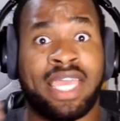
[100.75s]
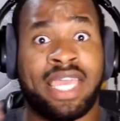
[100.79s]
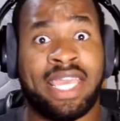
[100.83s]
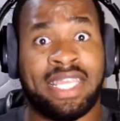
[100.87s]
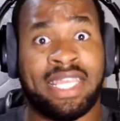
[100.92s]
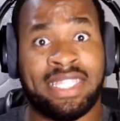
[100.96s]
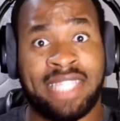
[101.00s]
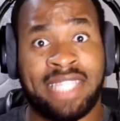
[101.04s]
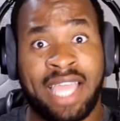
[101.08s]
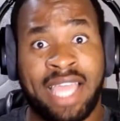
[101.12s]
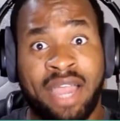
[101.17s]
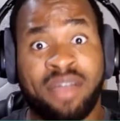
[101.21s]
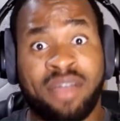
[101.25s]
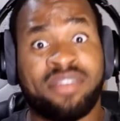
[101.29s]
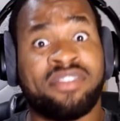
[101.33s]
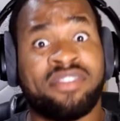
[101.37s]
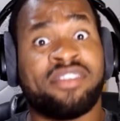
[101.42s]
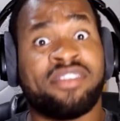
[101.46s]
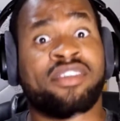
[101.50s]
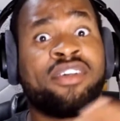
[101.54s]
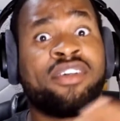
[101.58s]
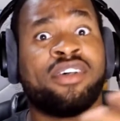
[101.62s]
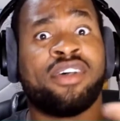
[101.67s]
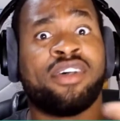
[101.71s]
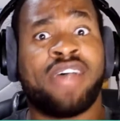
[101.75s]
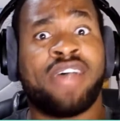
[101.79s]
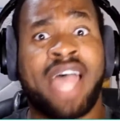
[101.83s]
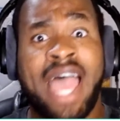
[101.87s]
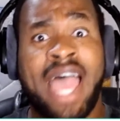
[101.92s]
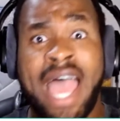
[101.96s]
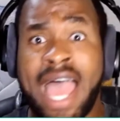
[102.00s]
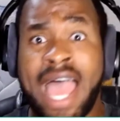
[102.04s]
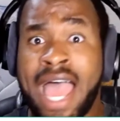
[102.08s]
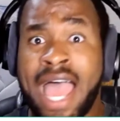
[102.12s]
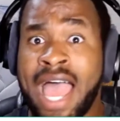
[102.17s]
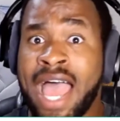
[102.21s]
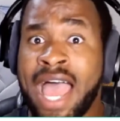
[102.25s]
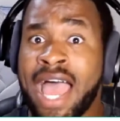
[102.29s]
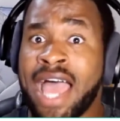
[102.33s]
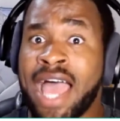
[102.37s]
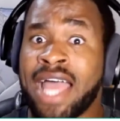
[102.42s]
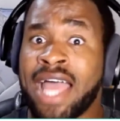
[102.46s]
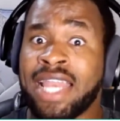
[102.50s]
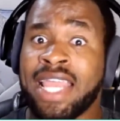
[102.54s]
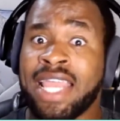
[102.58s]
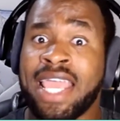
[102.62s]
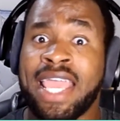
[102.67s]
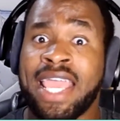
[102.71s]
a delta,
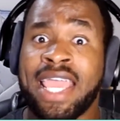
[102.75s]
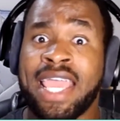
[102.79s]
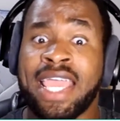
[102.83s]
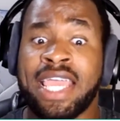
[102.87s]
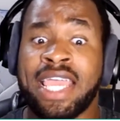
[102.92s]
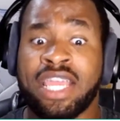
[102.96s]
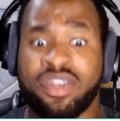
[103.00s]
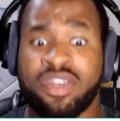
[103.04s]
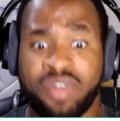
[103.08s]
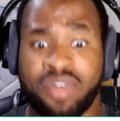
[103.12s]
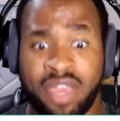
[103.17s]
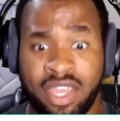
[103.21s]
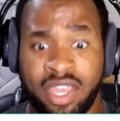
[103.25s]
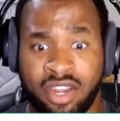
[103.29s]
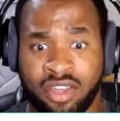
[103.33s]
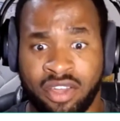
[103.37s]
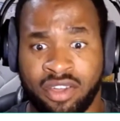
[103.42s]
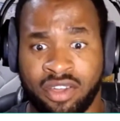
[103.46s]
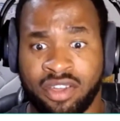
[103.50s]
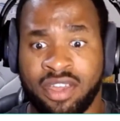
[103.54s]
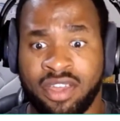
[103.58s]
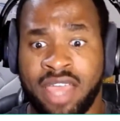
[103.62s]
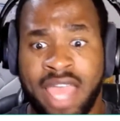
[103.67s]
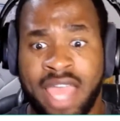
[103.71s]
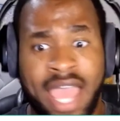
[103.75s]
and a crater.